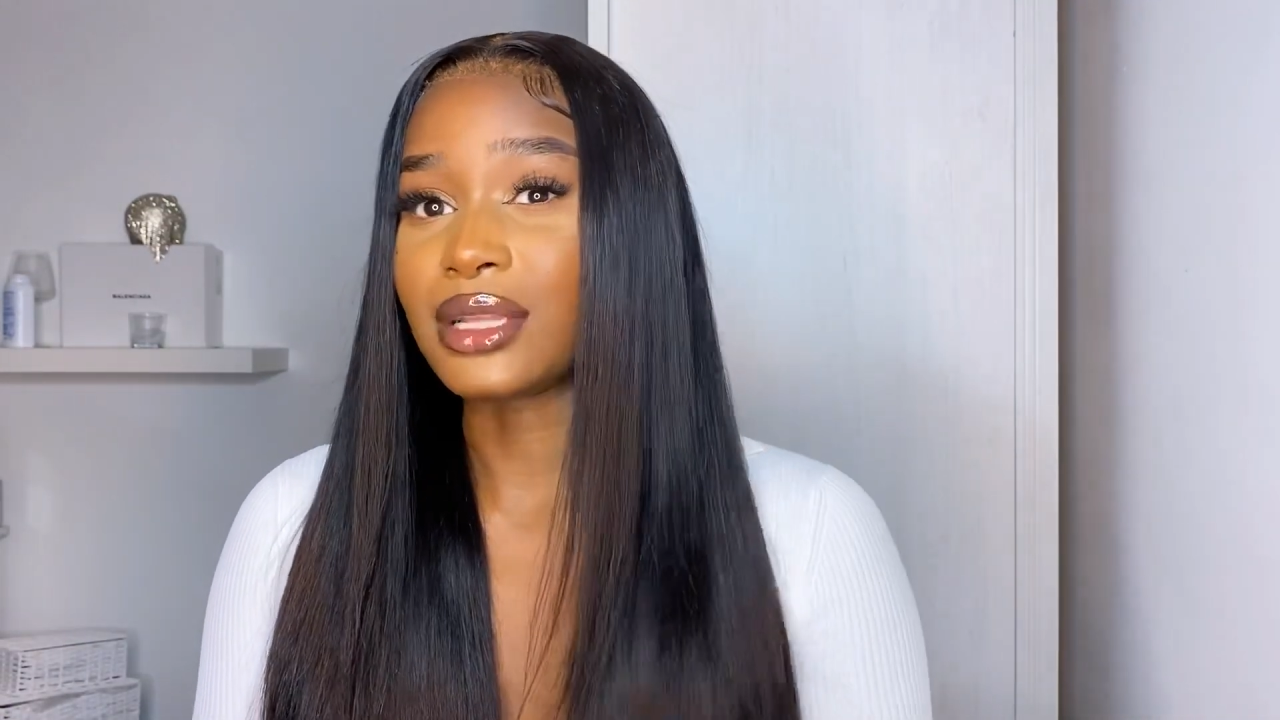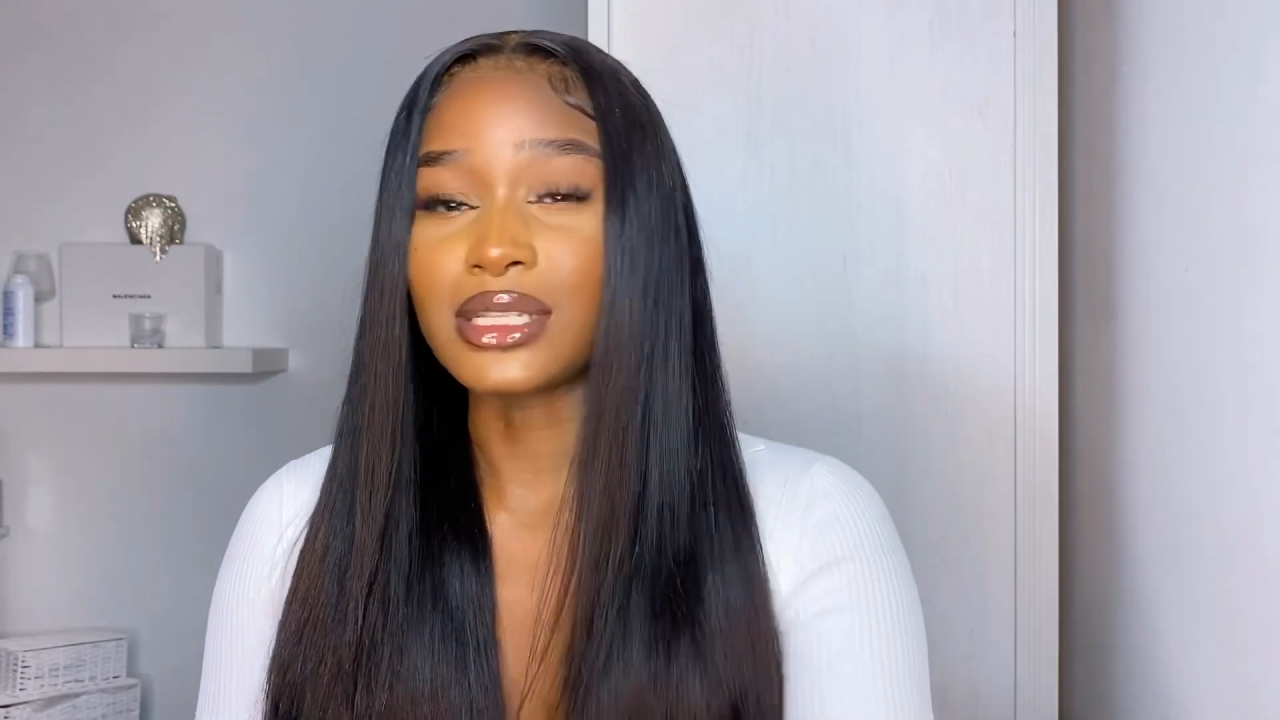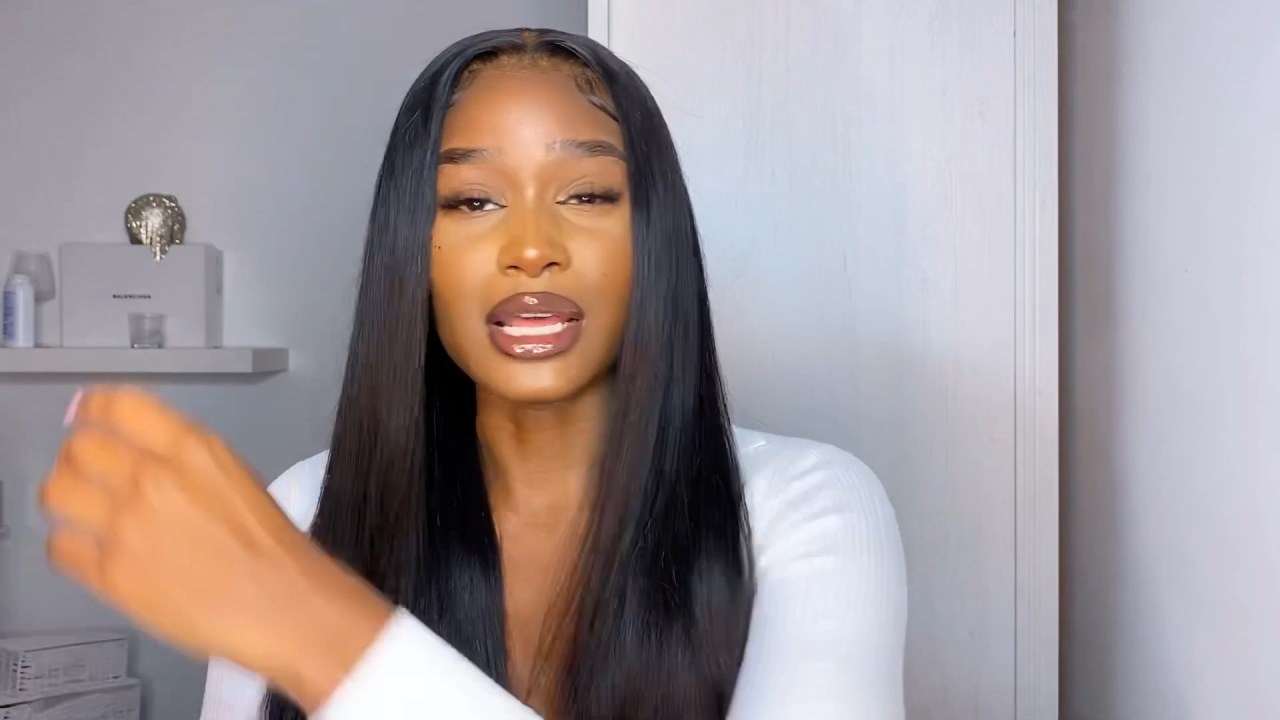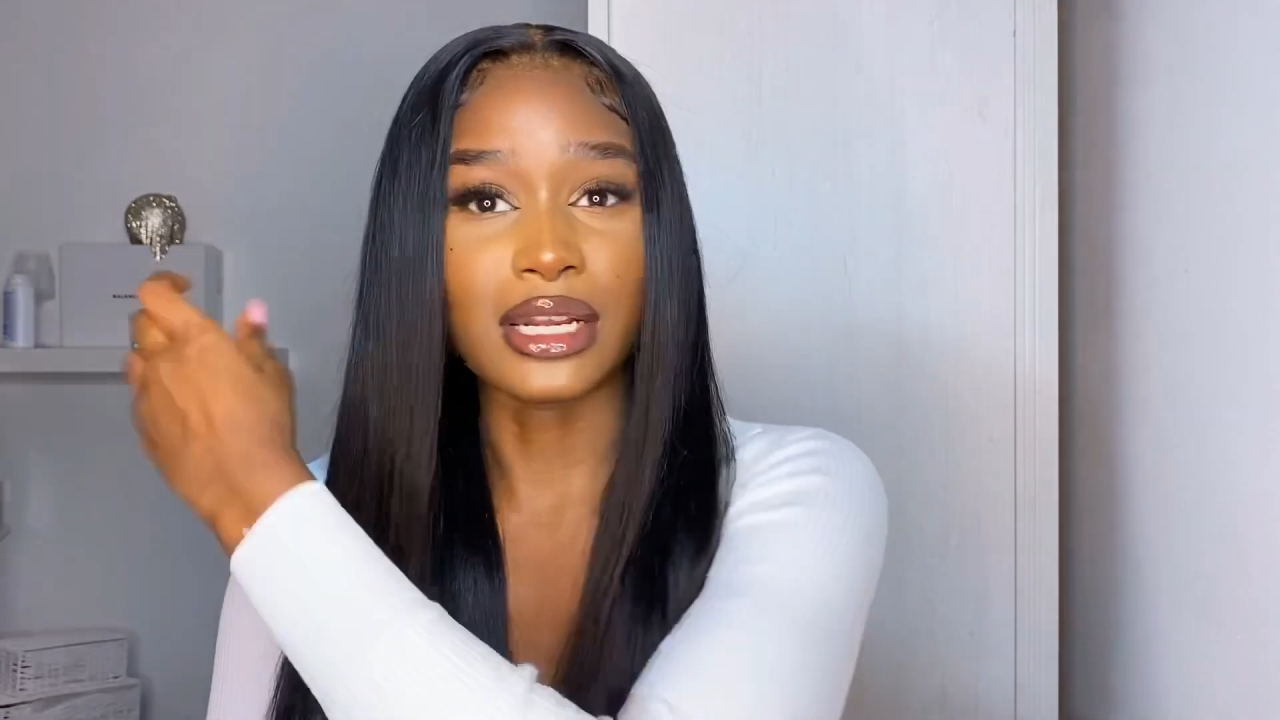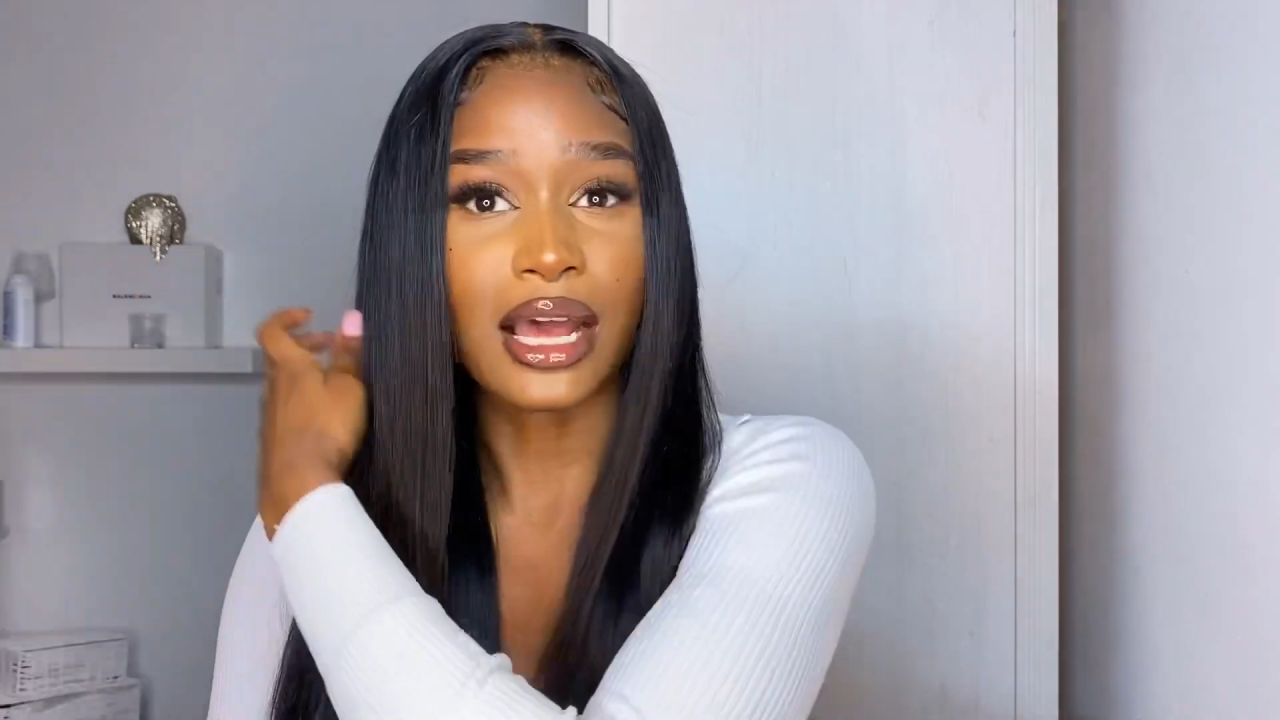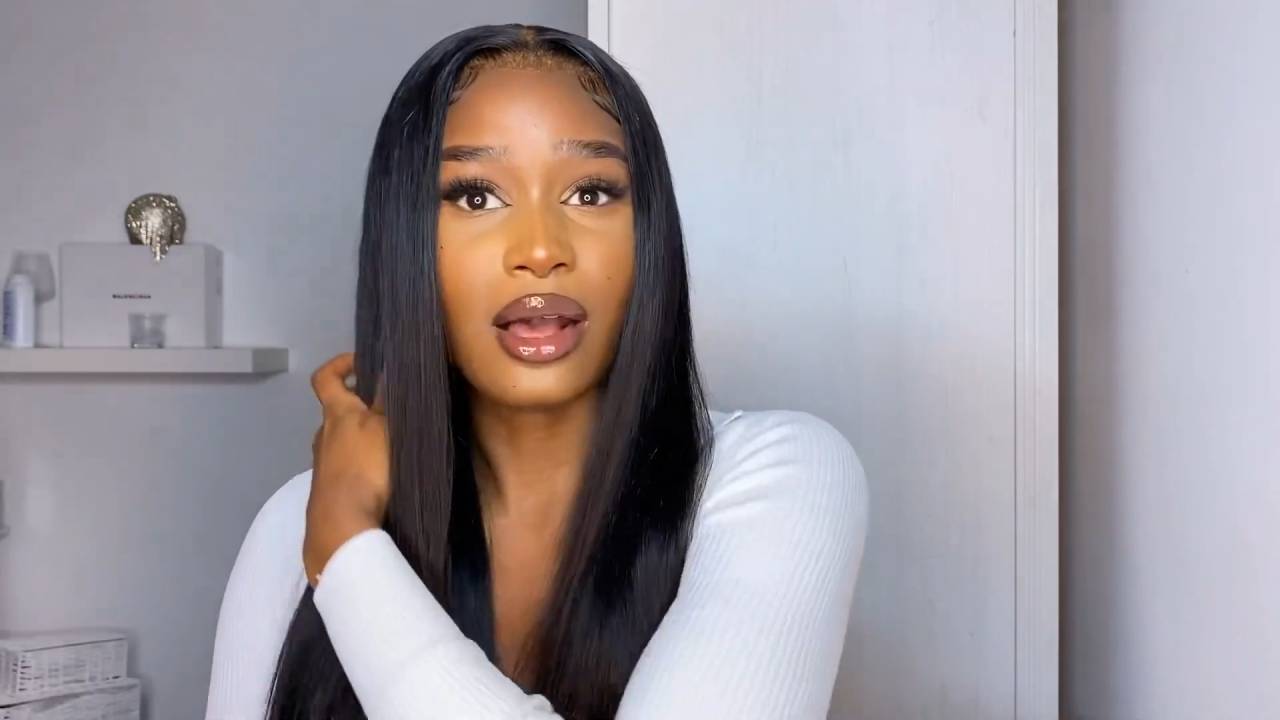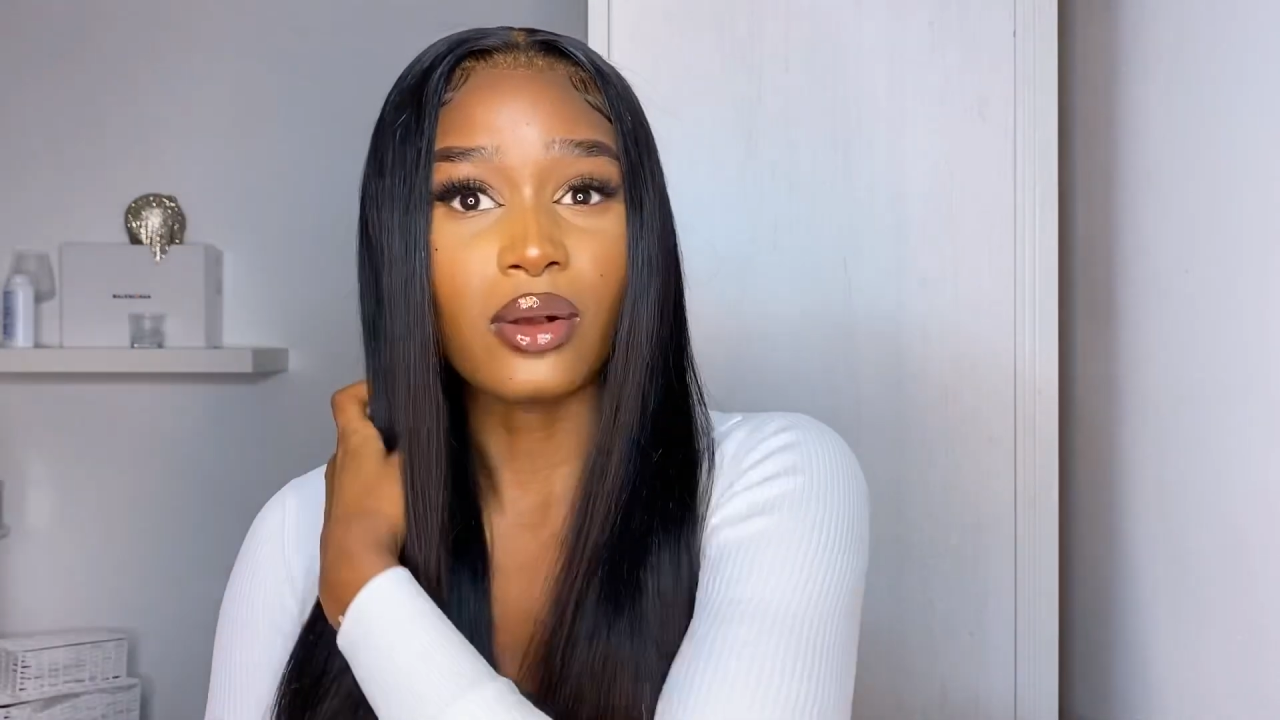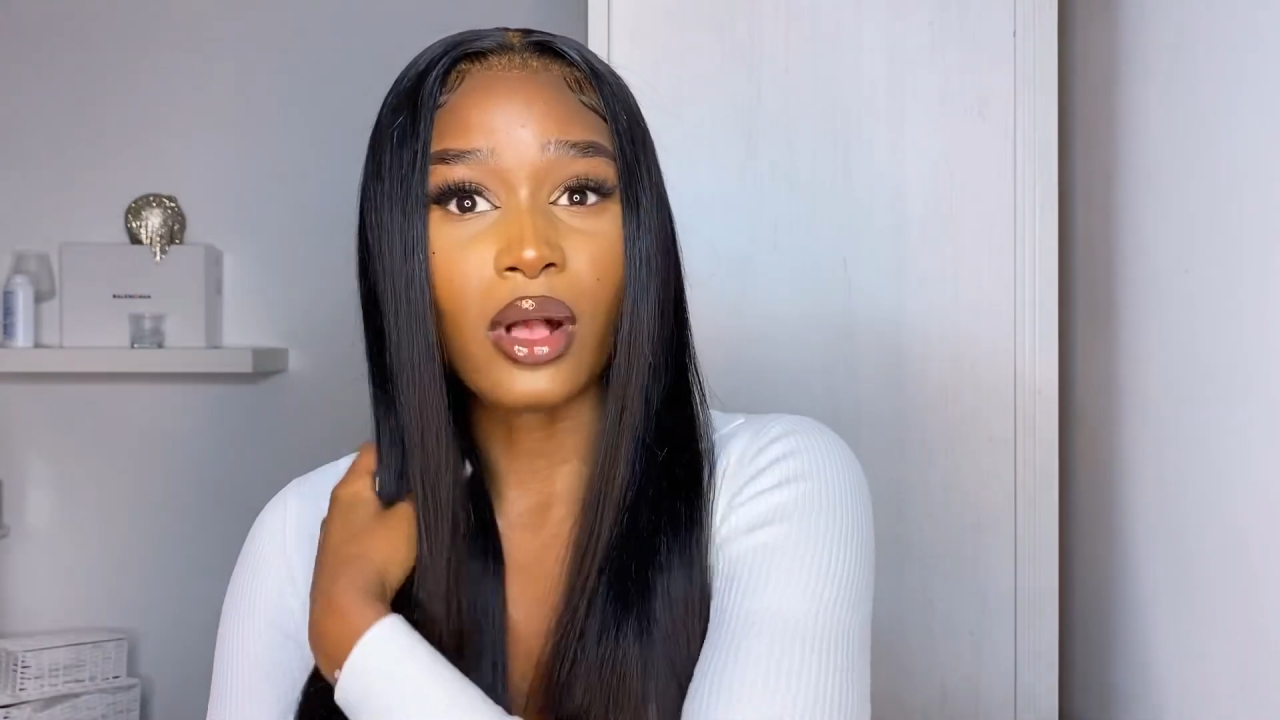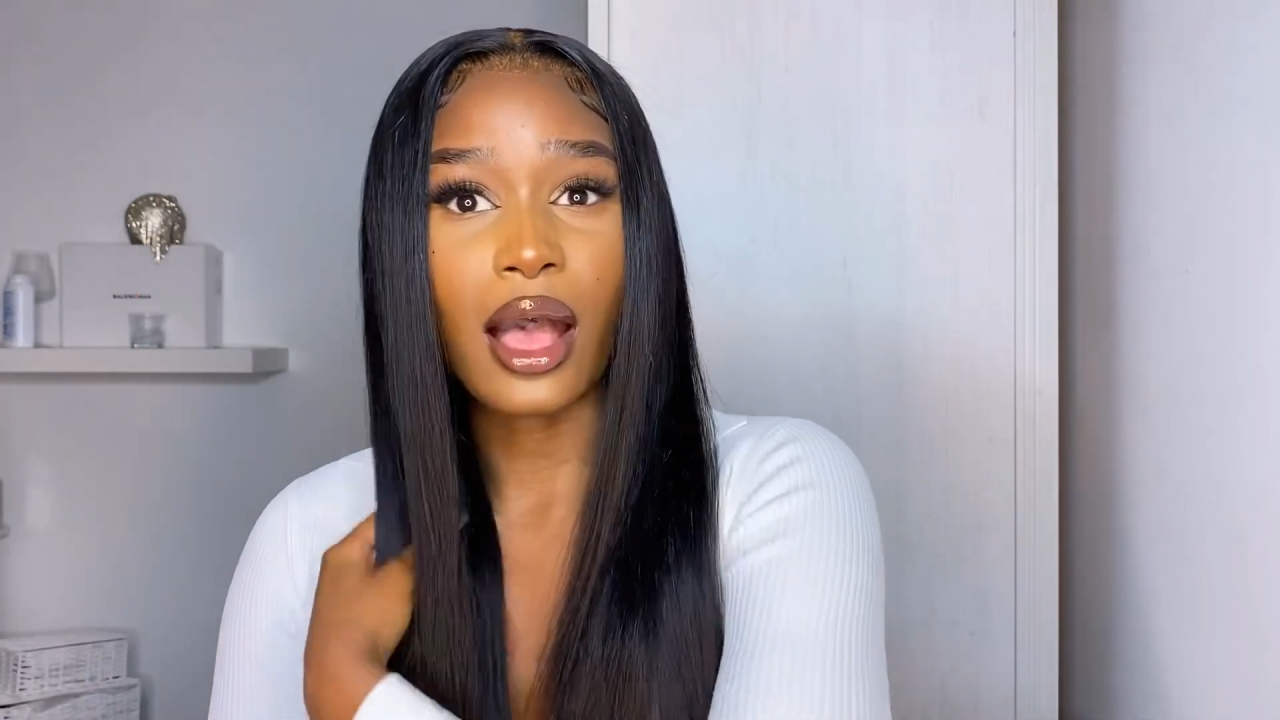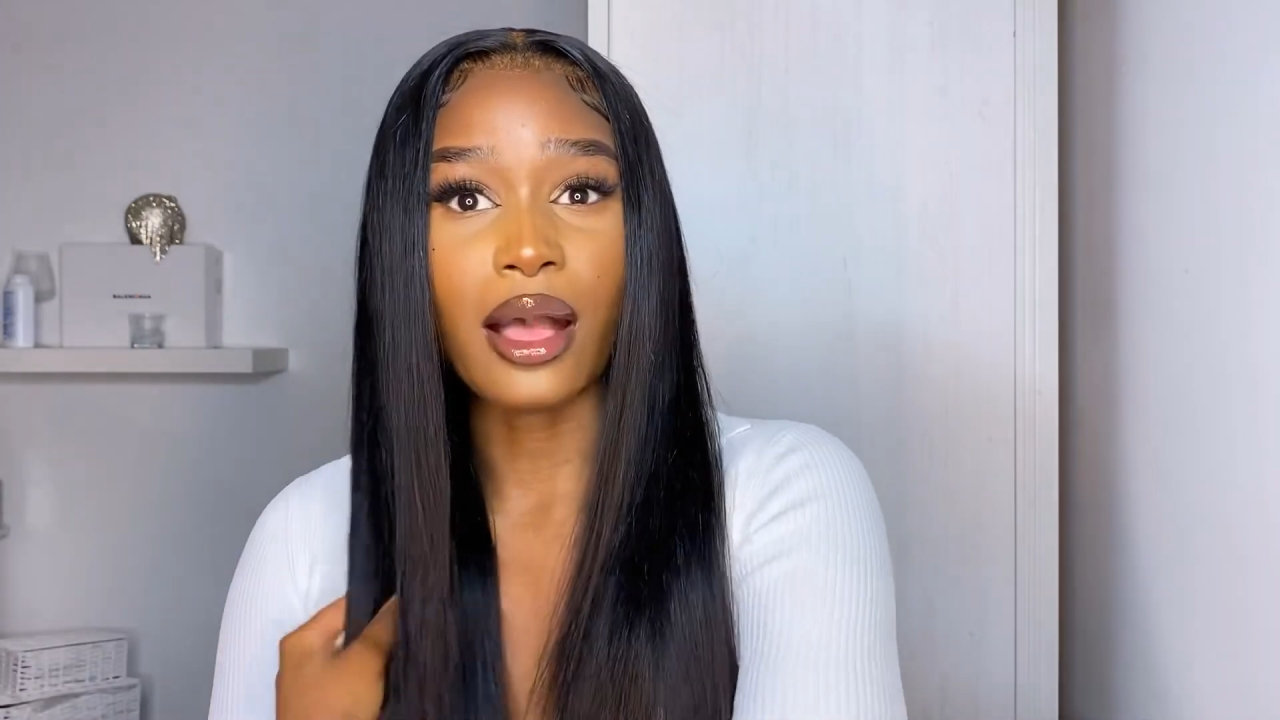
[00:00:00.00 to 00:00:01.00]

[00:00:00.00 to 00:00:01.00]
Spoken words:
turned out.